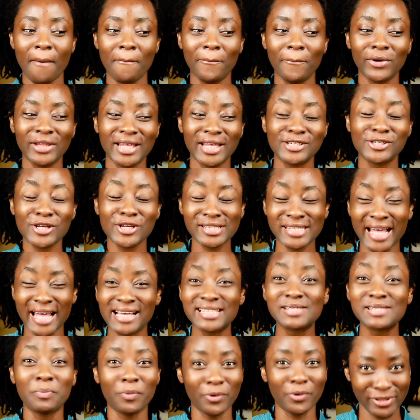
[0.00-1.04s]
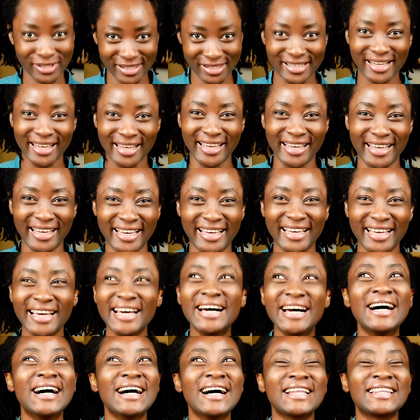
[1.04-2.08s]
But there's just that spot
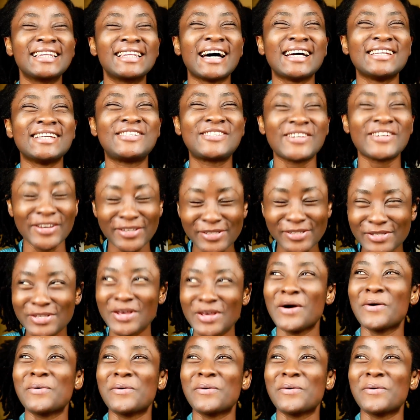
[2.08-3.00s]
that just